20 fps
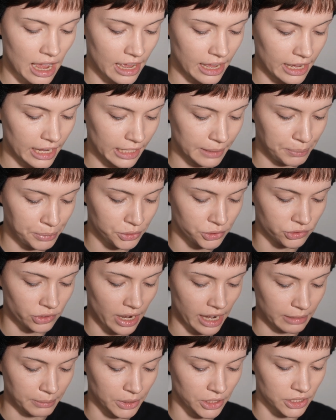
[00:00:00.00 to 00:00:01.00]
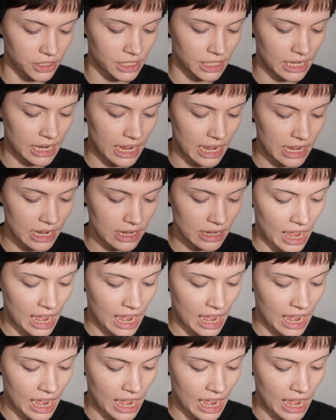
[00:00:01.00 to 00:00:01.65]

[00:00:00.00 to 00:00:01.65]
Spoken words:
eye primer today.